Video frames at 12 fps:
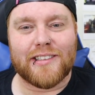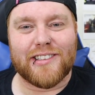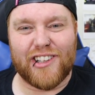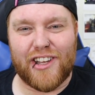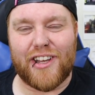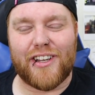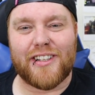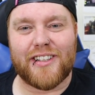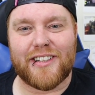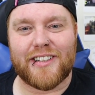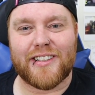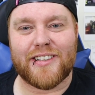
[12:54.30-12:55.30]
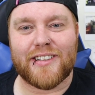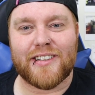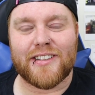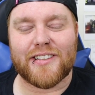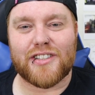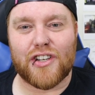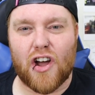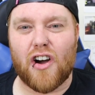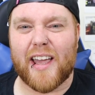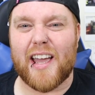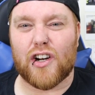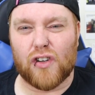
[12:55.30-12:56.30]
learn to
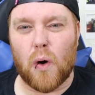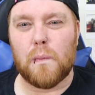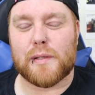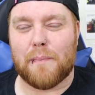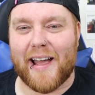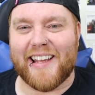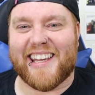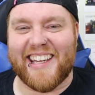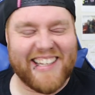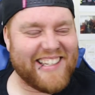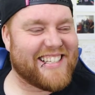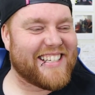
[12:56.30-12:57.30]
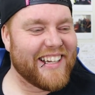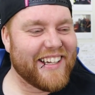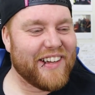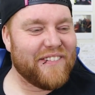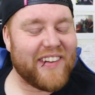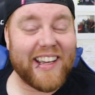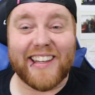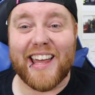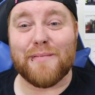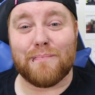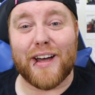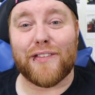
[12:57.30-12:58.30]
not get groped by kids. Mate,
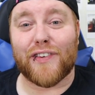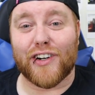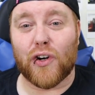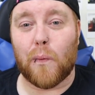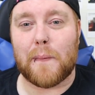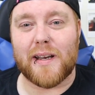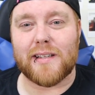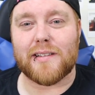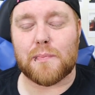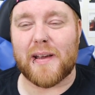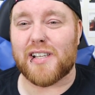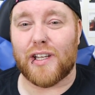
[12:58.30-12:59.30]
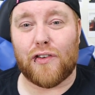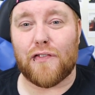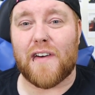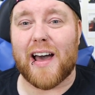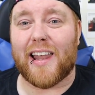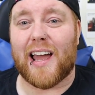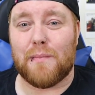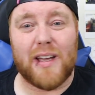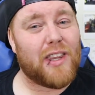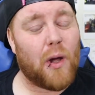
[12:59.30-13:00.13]
they're mad for groping. Especially if you're fat like me,